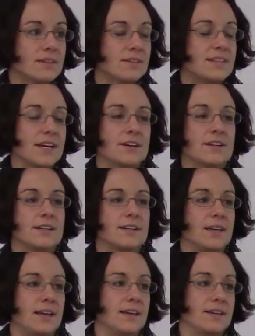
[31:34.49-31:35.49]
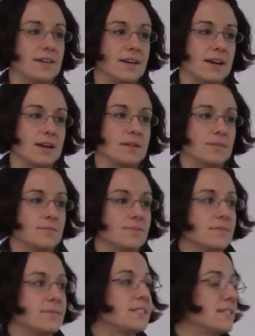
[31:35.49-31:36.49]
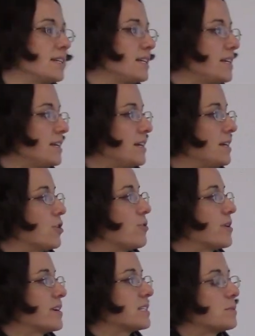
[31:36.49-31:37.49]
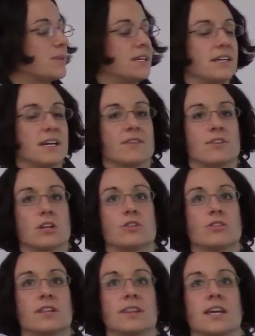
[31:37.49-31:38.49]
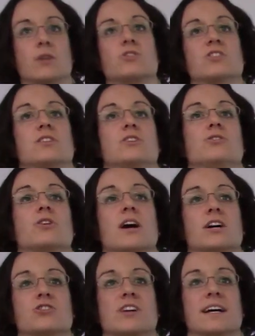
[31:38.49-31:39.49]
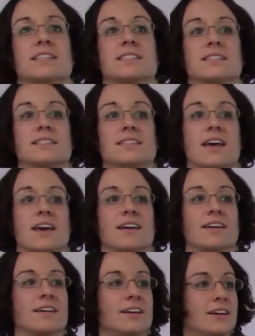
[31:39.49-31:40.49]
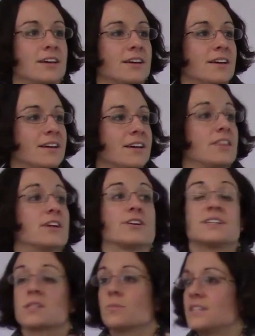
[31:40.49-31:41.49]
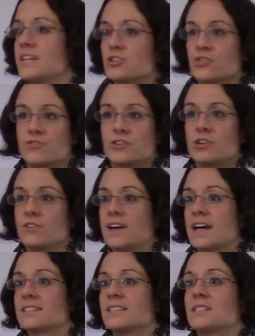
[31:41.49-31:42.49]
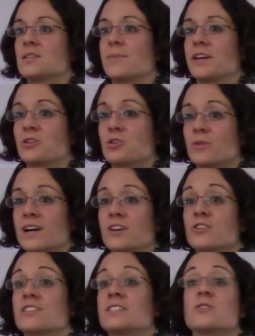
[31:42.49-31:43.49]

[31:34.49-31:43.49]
Darren and um, Cindy in ORSP have included language in the new contracts that say, there is the potential for you to have access to medical records.